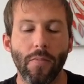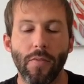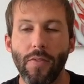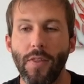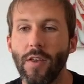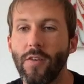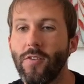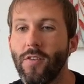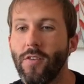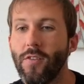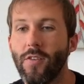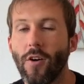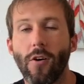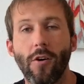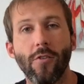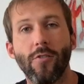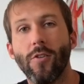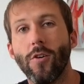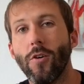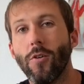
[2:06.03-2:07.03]
This is
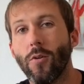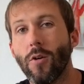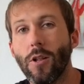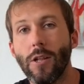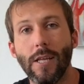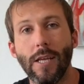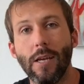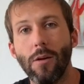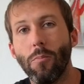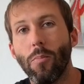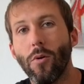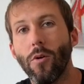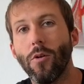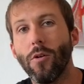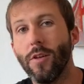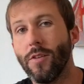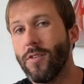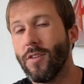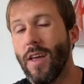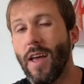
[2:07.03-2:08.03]
also
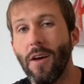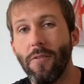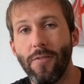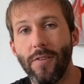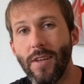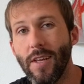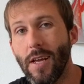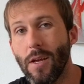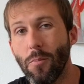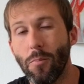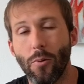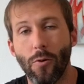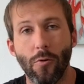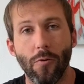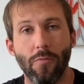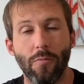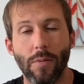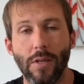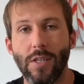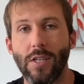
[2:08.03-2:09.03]
cleanable, it's FDA
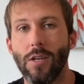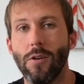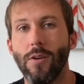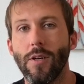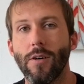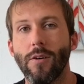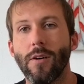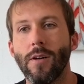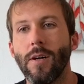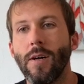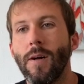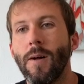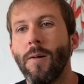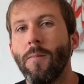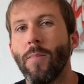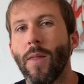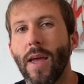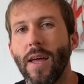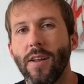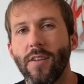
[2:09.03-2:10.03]
approved material,
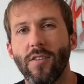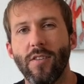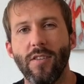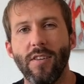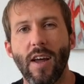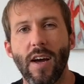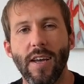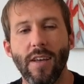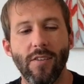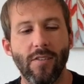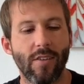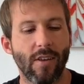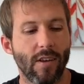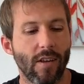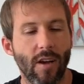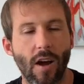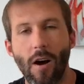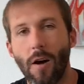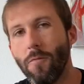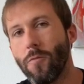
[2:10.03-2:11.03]
and it's nice
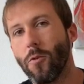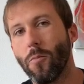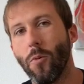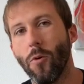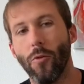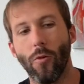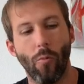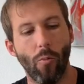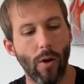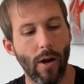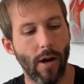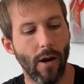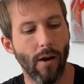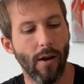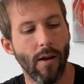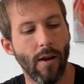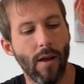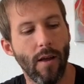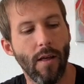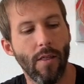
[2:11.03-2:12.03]
and comfortable to
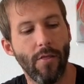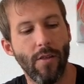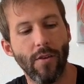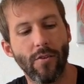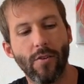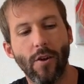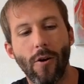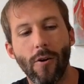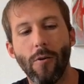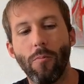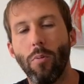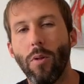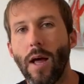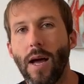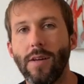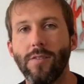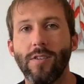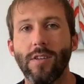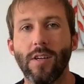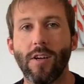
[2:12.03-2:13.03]
wear. This hard
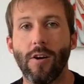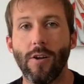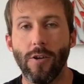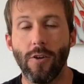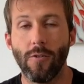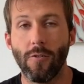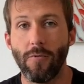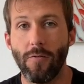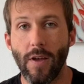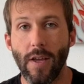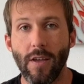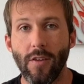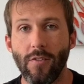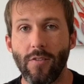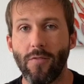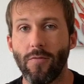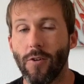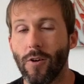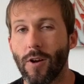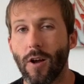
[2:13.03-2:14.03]
plastic on your
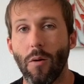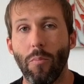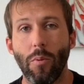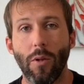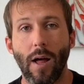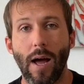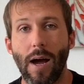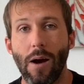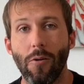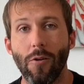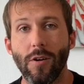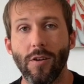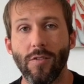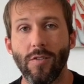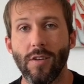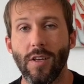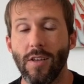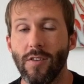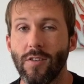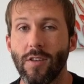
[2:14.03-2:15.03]
face for a couple
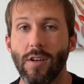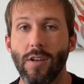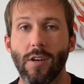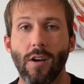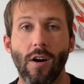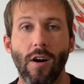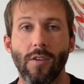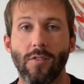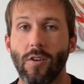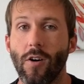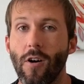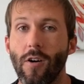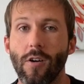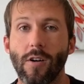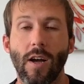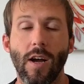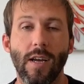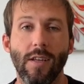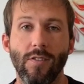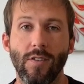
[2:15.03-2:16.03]
hours is going to cause all
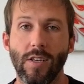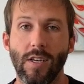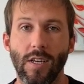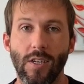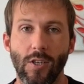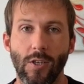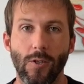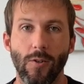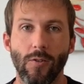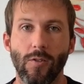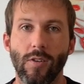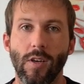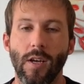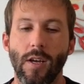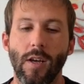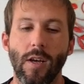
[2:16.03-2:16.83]
kinds of issues.